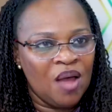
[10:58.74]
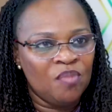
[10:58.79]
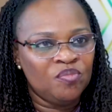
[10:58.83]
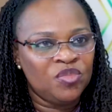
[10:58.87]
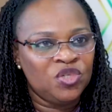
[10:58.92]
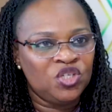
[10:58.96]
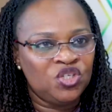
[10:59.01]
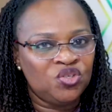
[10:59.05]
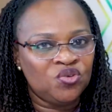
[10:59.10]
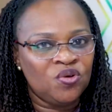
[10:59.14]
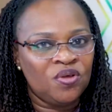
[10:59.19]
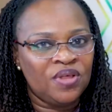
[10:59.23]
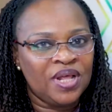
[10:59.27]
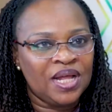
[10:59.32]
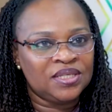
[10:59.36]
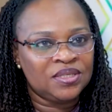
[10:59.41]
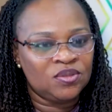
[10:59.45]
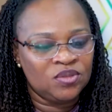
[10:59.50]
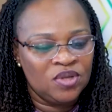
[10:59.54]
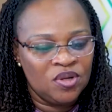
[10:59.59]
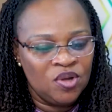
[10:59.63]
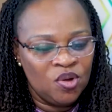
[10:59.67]
and be sure
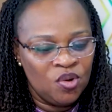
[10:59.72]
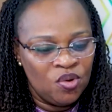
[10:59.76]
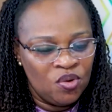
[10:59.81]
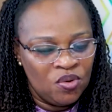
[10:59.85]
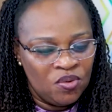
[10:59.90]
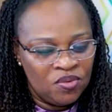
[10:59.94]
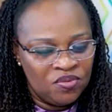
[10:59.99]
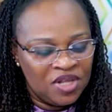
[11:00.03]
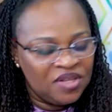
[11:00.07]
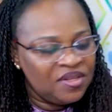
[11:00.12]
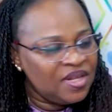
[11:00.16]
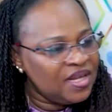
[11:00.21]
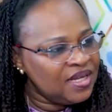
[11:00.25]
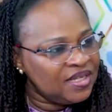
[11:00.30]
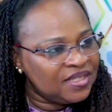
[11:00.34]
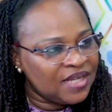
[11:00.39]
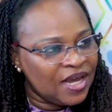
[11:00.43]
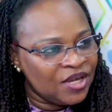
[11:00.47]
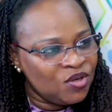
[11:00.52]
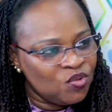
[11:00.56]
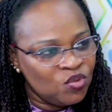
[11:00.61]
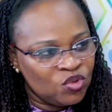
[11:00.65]
that the
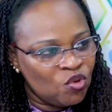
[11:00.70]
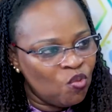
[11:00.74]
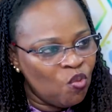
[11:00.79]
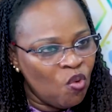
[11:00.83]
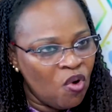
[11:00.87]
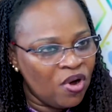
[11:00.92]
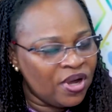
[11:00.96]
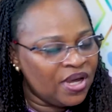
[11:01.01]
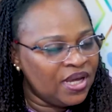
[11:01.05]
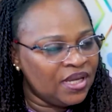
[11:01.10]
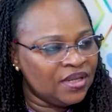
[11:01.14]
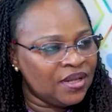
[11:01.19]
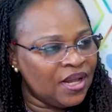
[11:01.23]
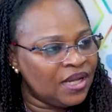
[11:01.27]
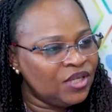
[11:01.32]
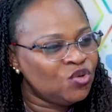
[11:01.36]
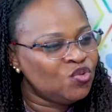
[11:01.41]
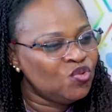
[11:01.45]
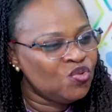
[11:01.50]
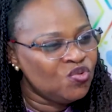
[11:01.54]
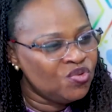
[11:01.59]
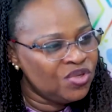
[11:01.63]
things that you would walk in
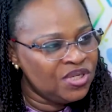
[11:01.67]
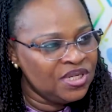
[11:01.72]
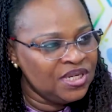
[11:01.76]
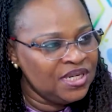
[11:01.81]
and you would